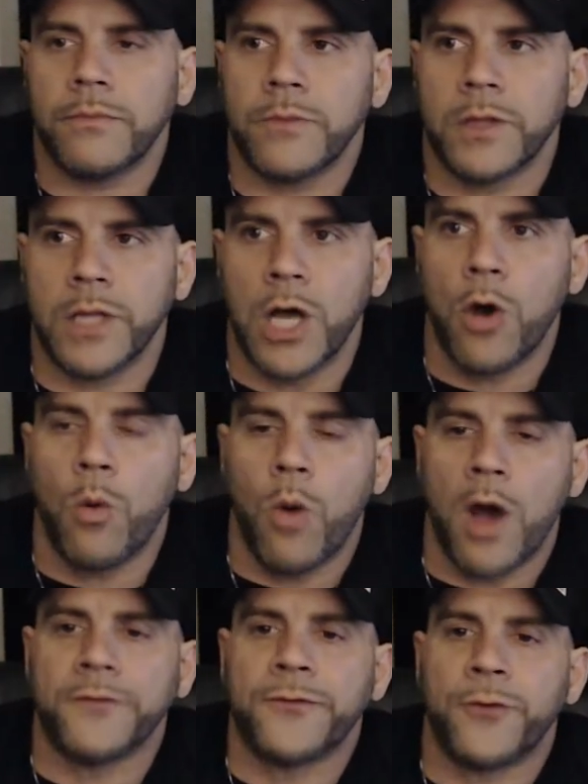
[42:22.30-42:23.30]
low
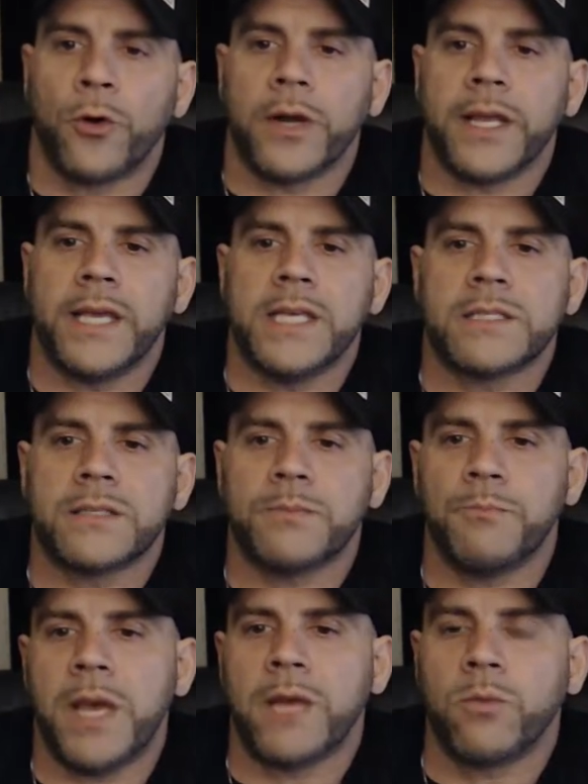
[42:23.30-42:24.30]
140s,
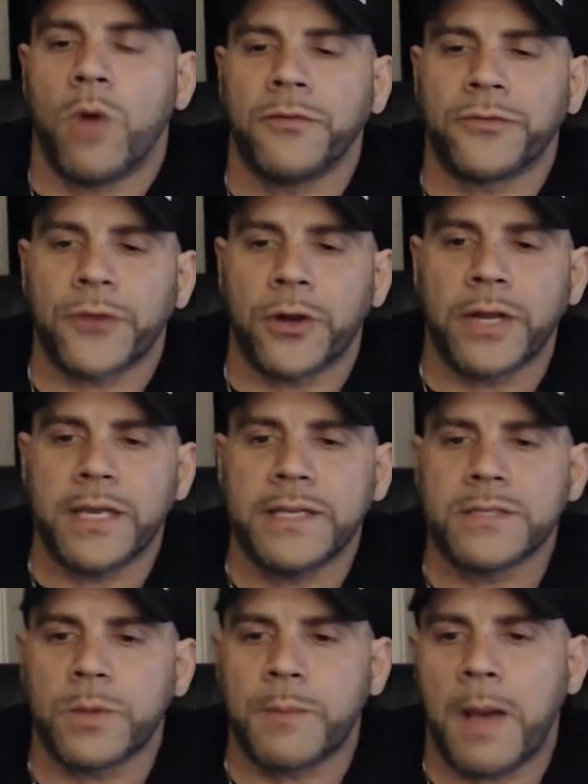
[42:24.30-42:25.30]
mid
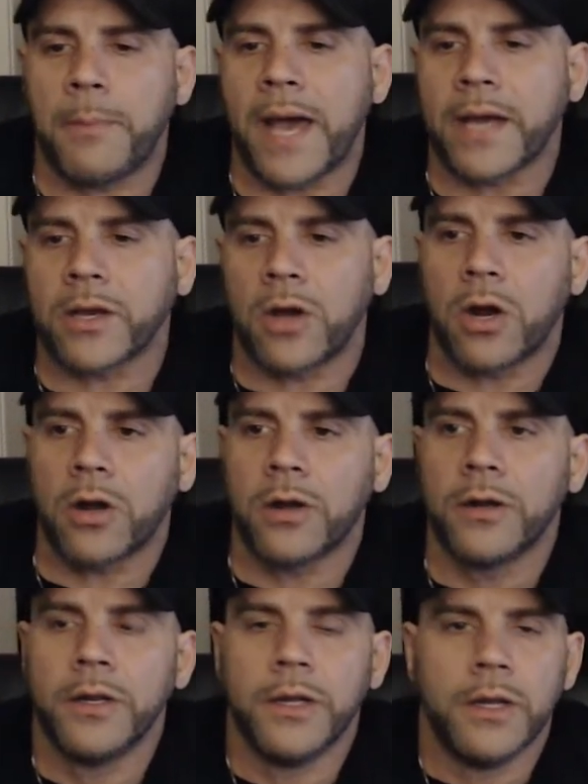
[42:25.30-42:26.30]
130s with my black
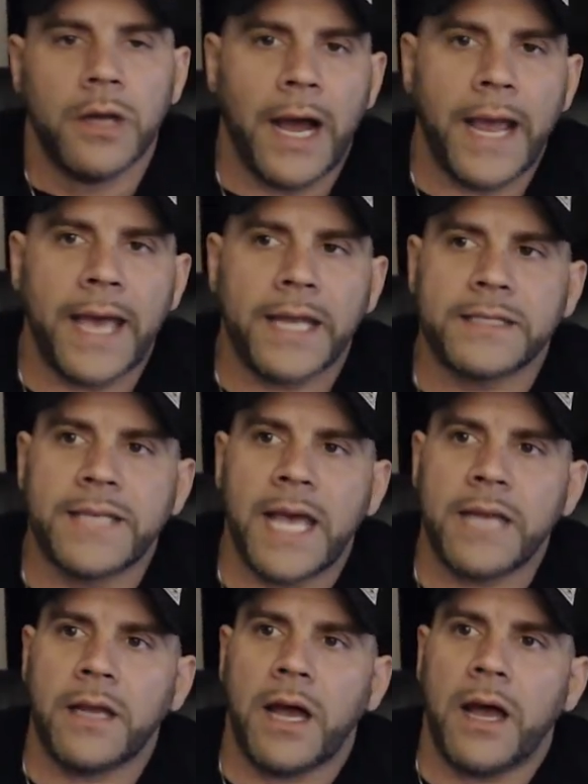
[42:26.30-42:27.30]
car. I had a
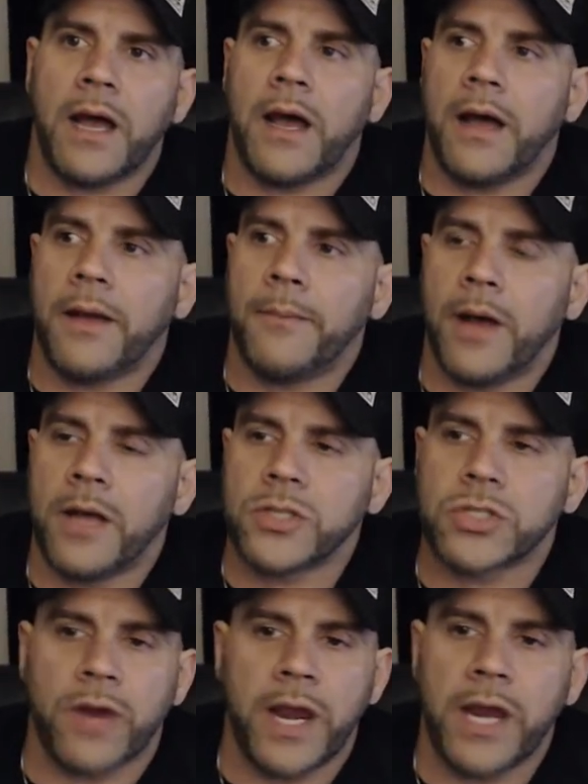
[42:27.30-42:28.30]
ten uh, uh, a
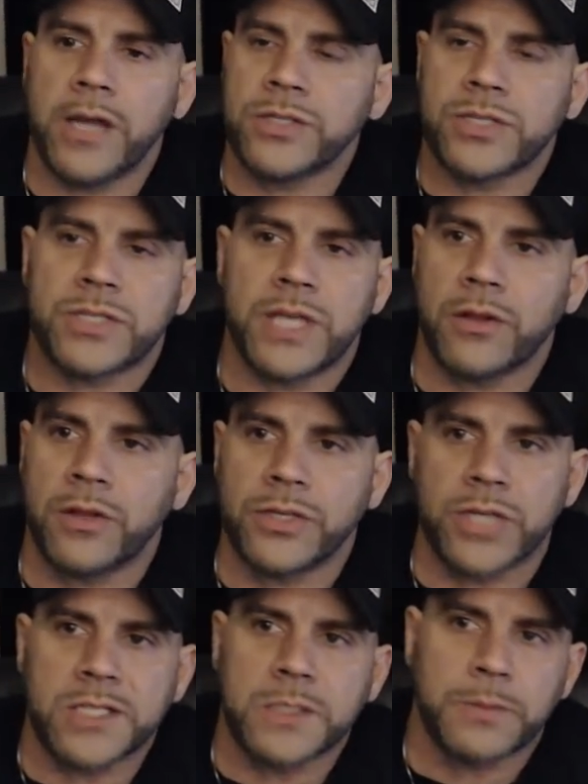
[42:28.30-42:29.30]
strange single
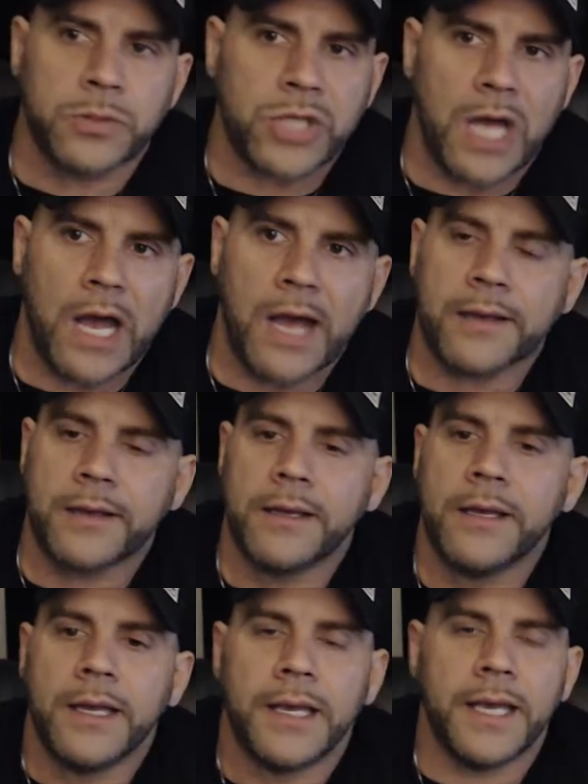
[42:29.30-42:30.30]
adjustable shock
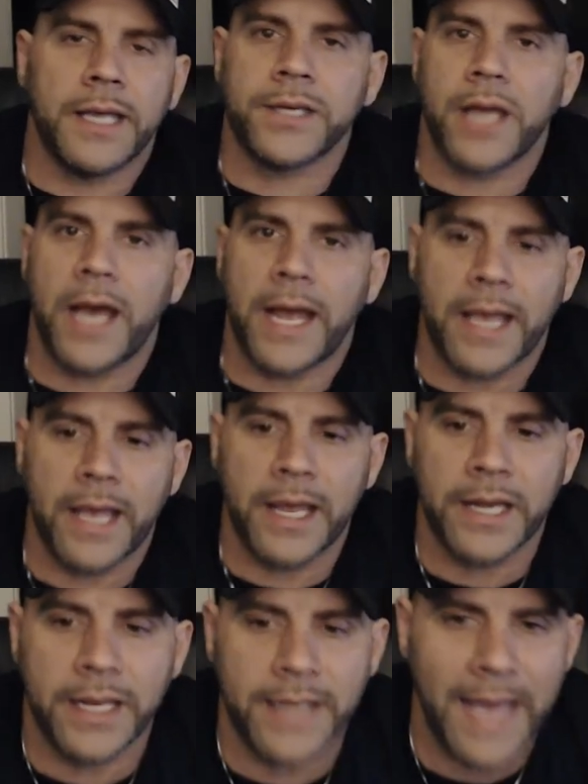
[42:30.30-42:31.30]
in I
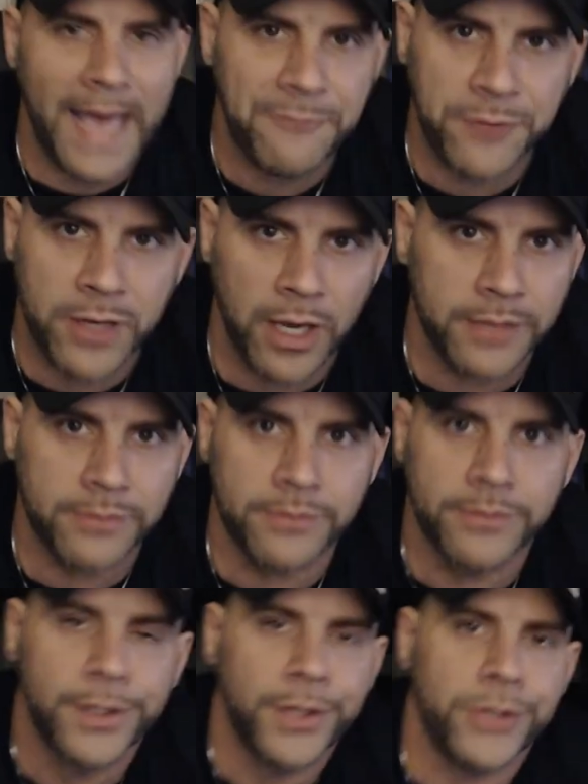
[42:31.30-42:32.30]
in half cut
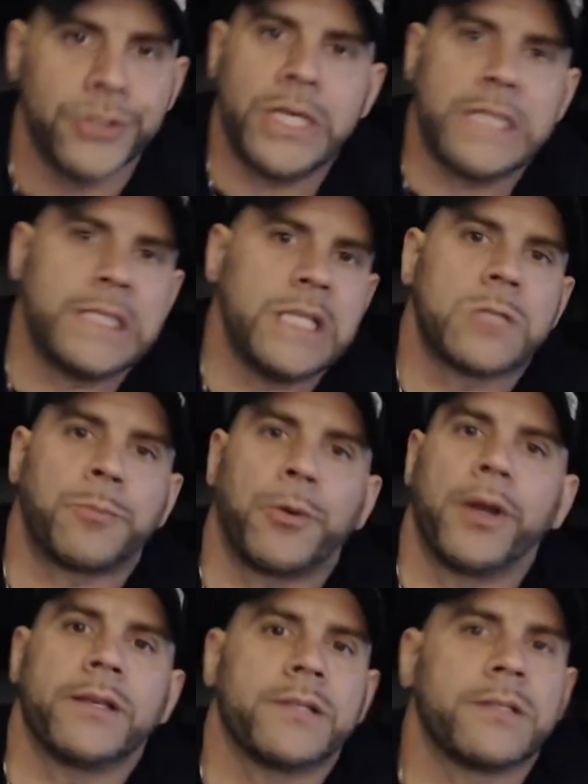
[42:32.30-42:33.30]
GT
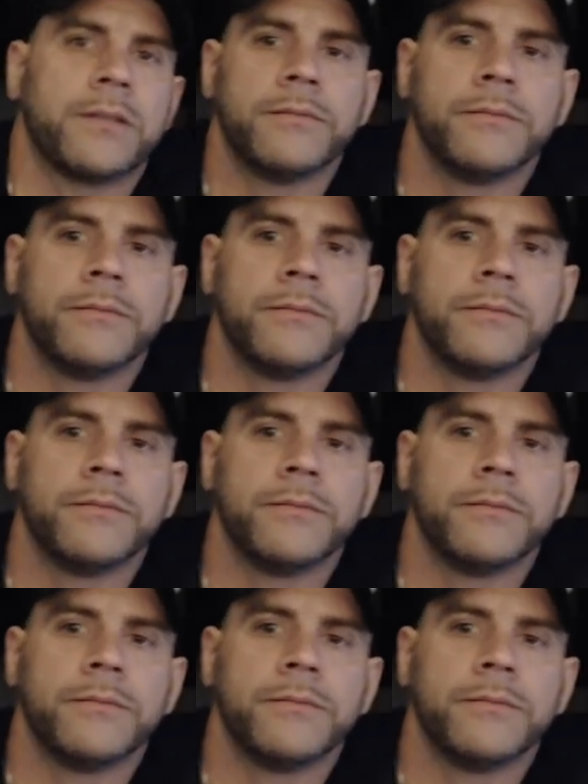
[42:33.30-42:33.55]
springs.